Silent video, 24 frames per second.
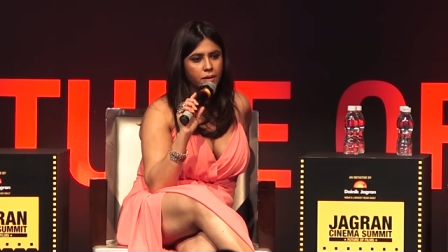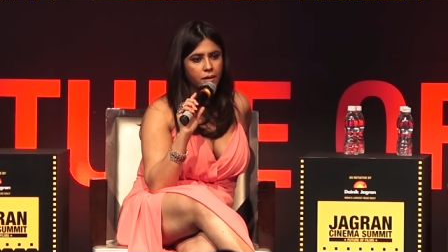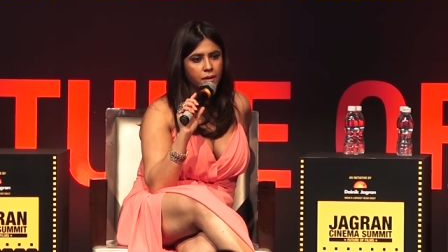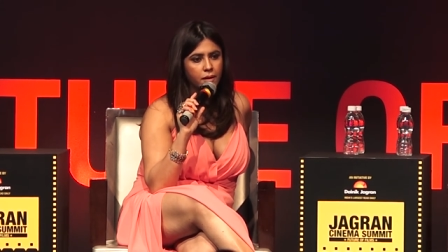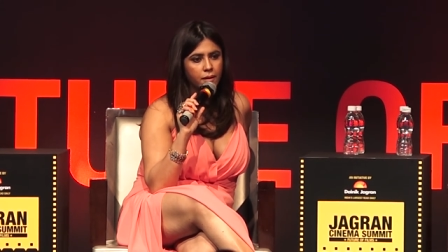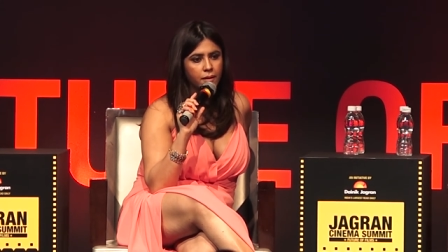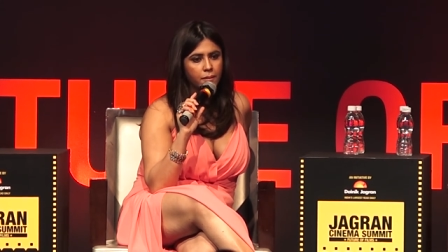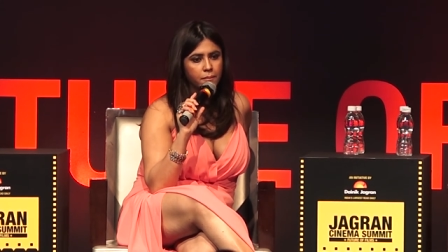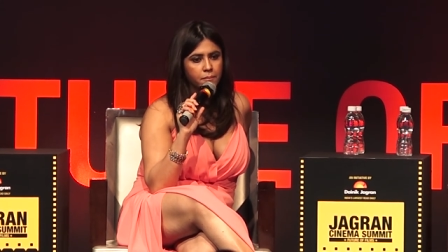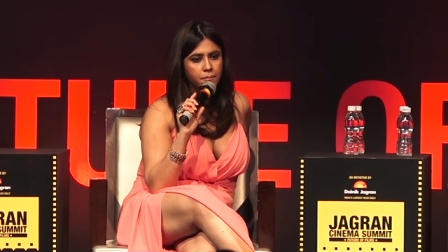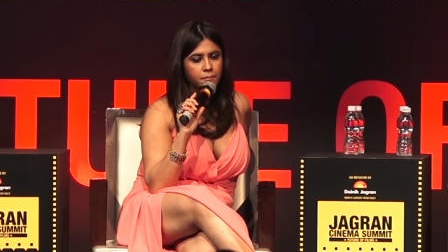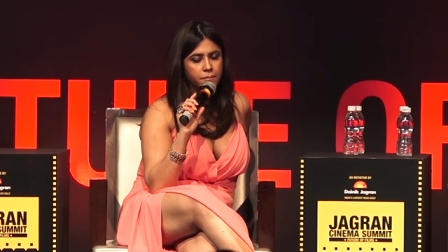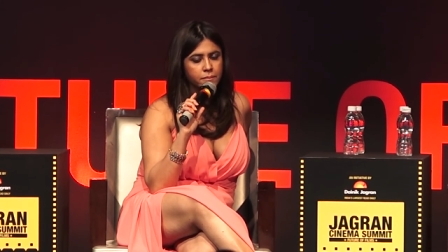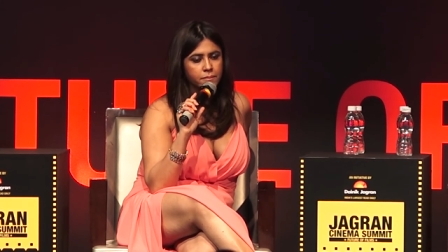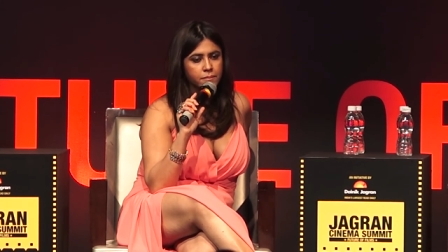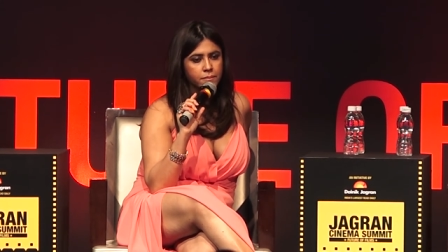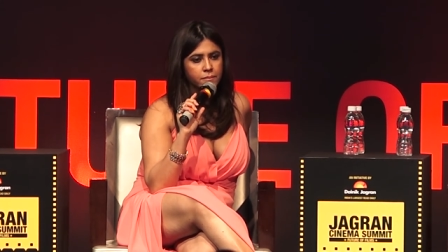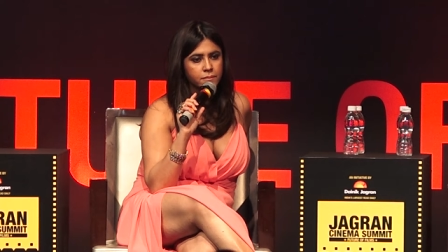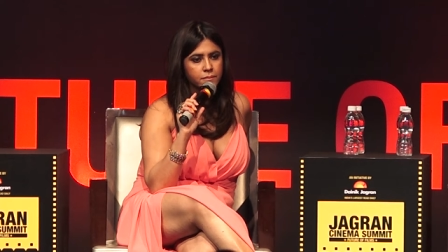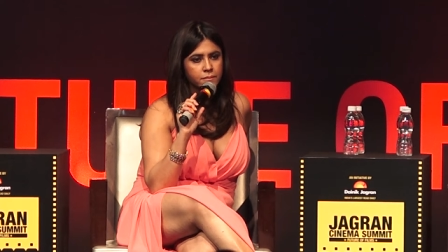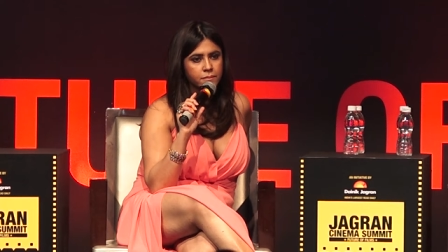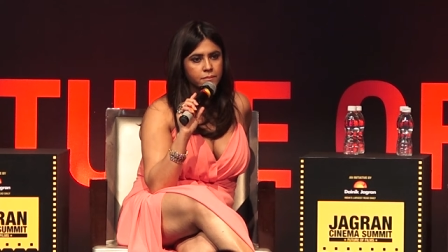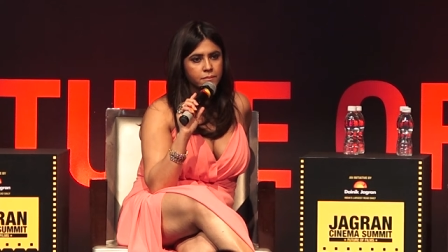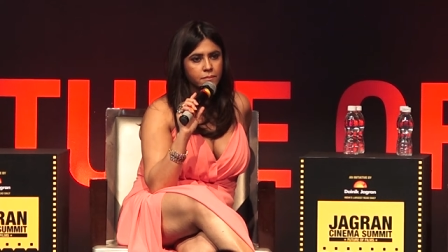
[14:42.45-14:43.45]
um,
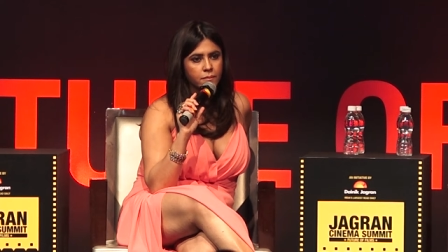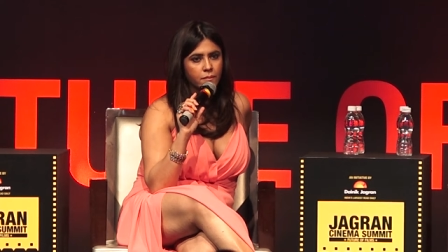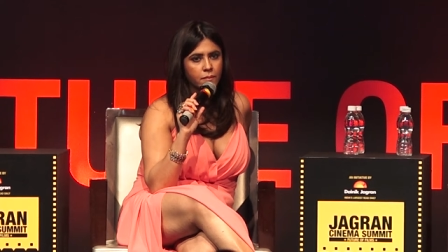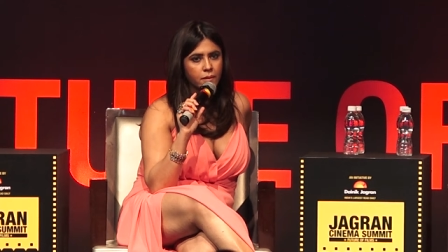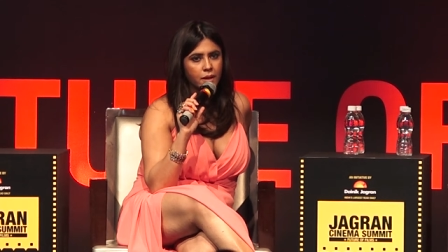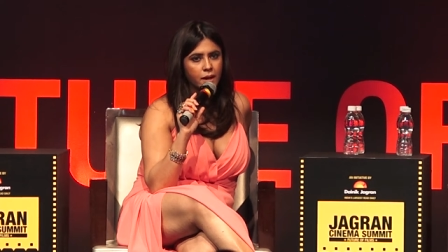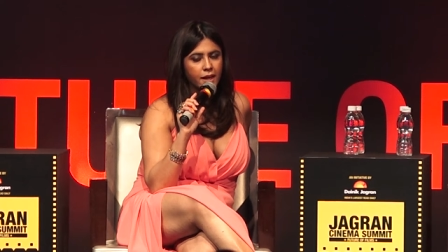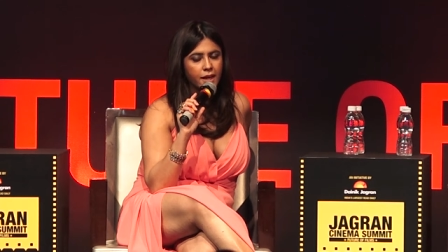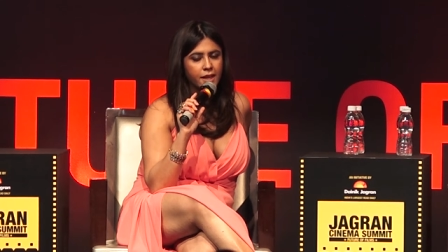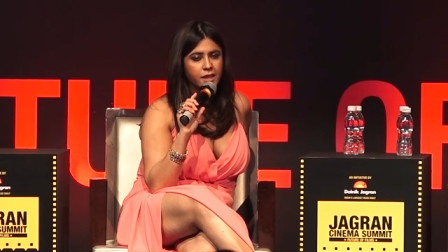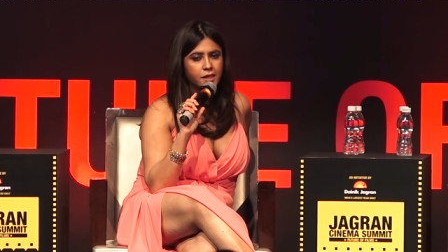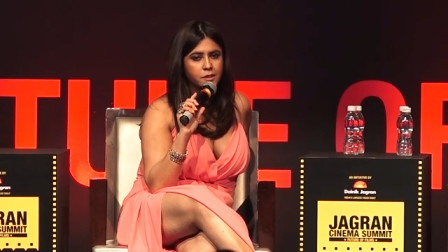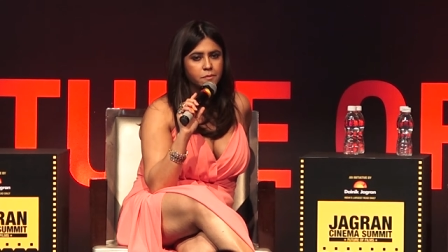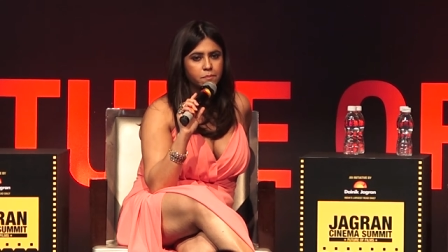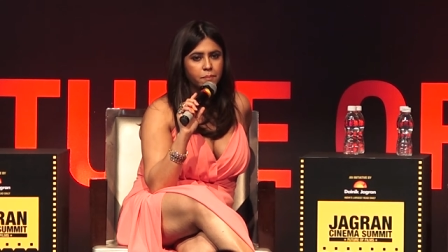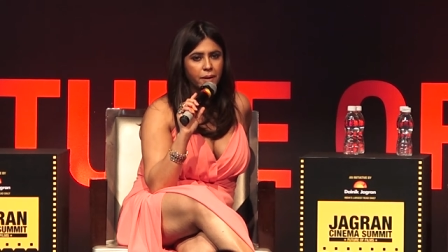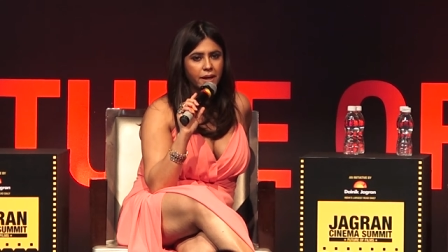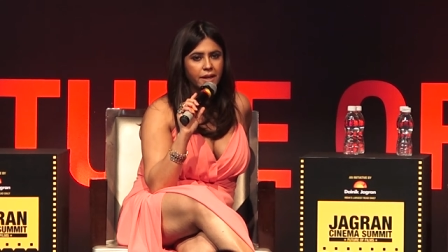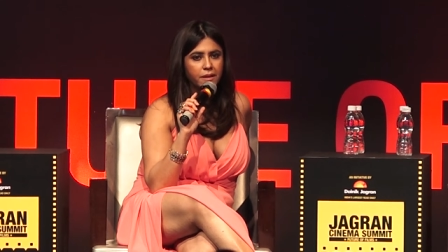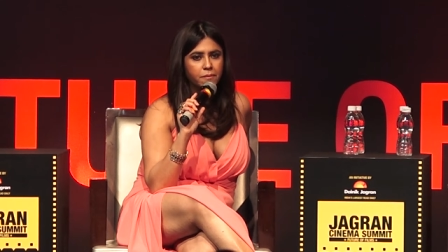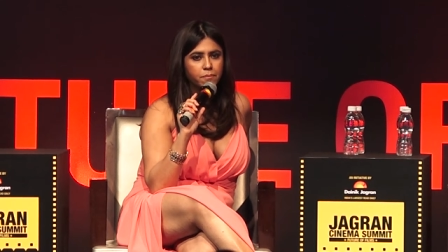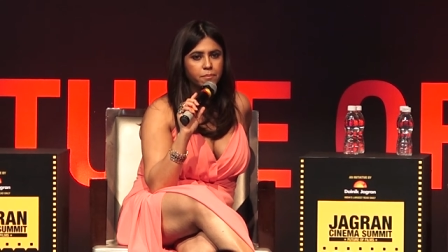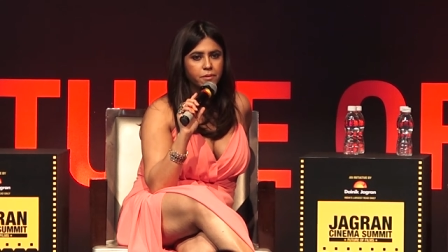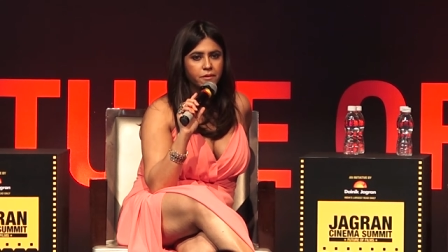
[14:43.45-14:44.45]

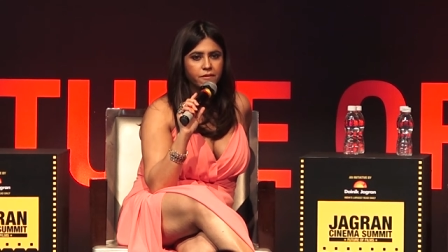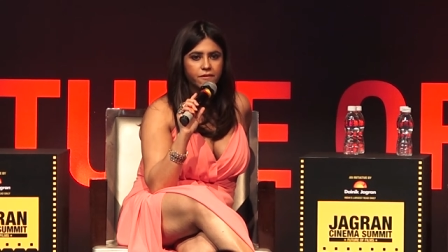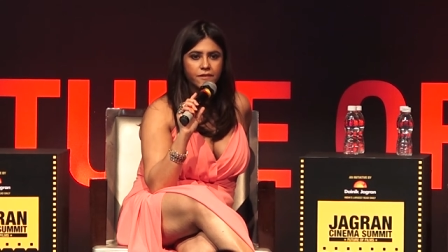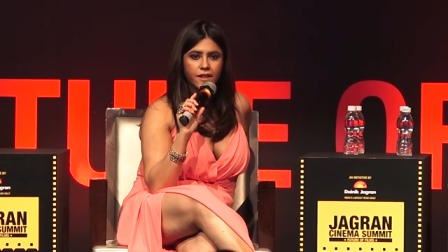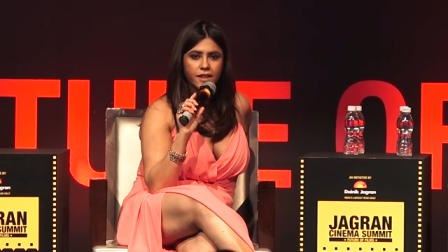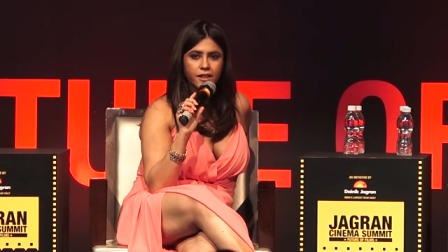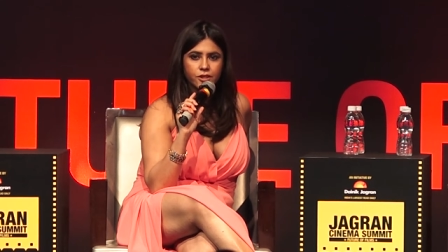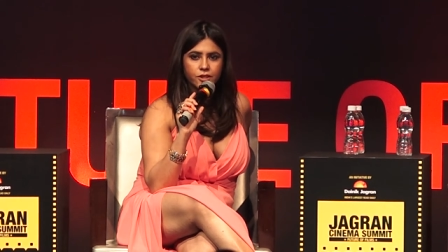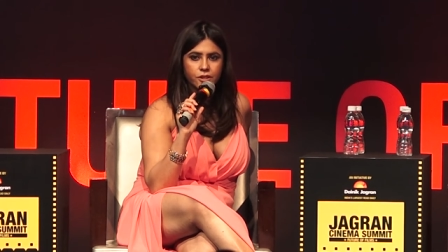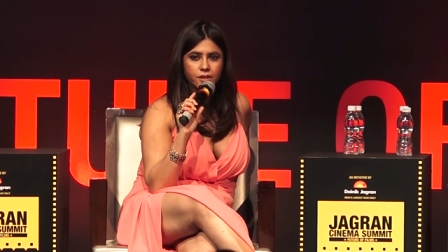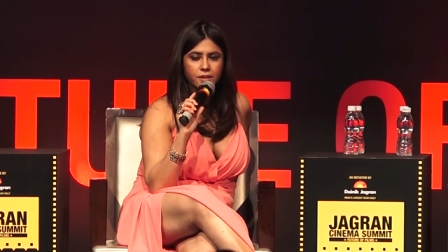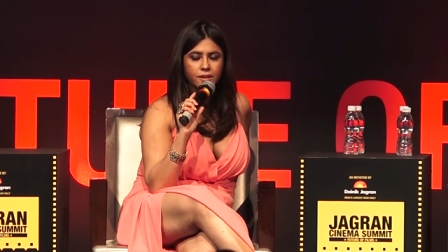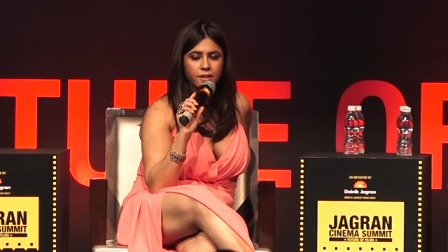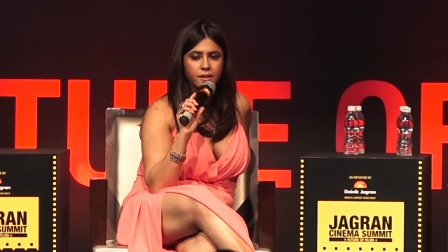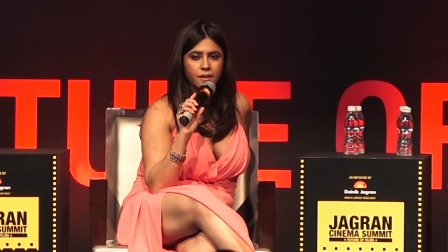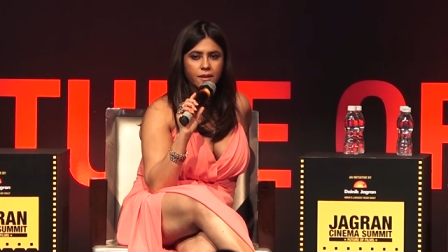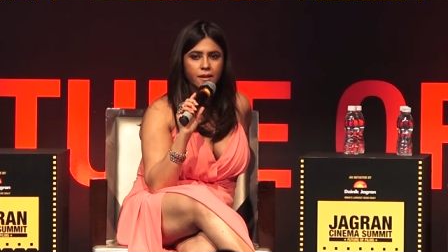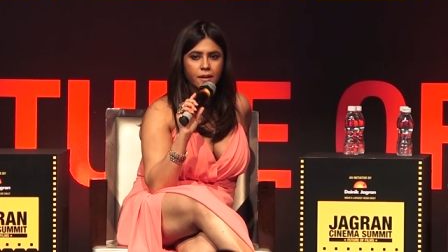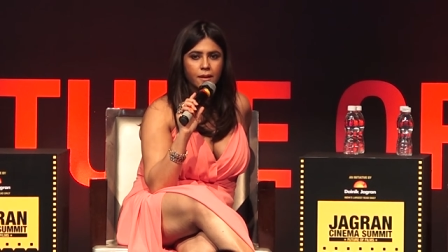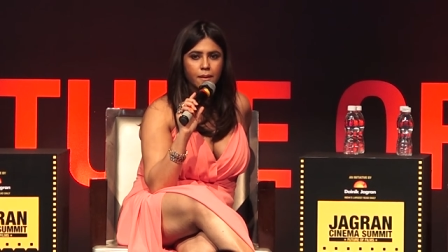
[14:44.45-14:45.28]
expect perfection,